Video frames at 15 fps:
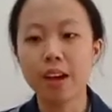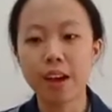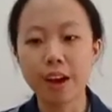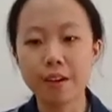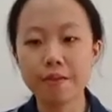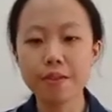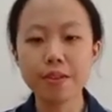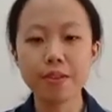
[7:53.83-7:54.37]

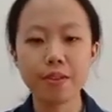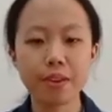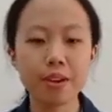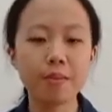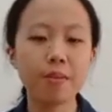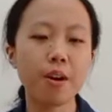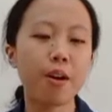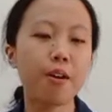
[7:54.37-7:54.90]

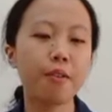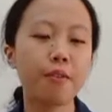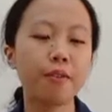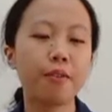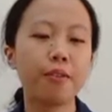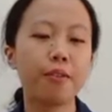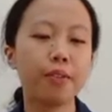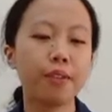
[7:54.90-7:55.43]
everything
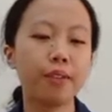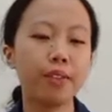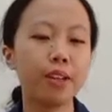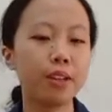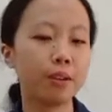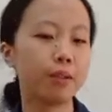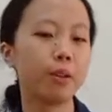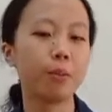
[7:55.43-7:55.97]
of the
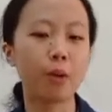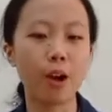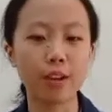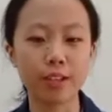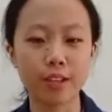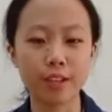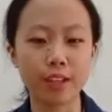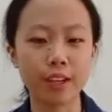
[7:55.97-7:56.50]
learning
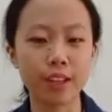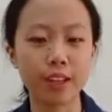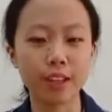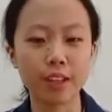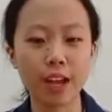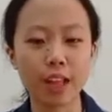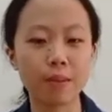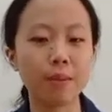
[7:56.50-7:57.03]
process in
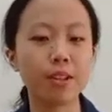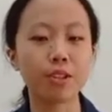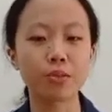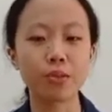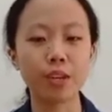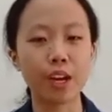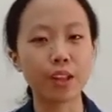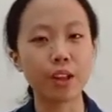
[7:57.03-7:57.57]

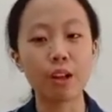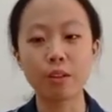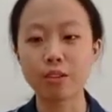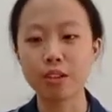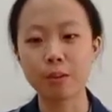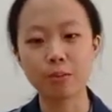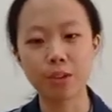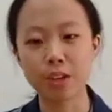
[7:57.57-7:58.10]
elementary and all
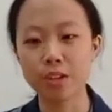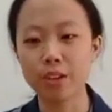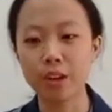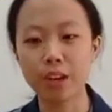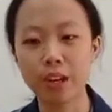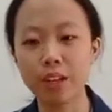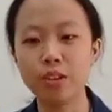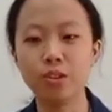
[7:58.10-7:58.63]
subjects
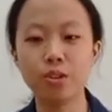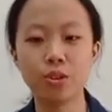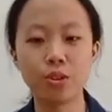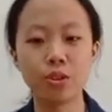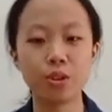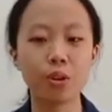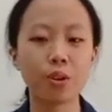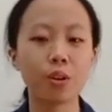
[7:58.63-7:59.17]
in
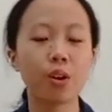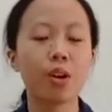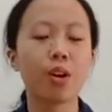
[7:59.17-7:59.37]
junior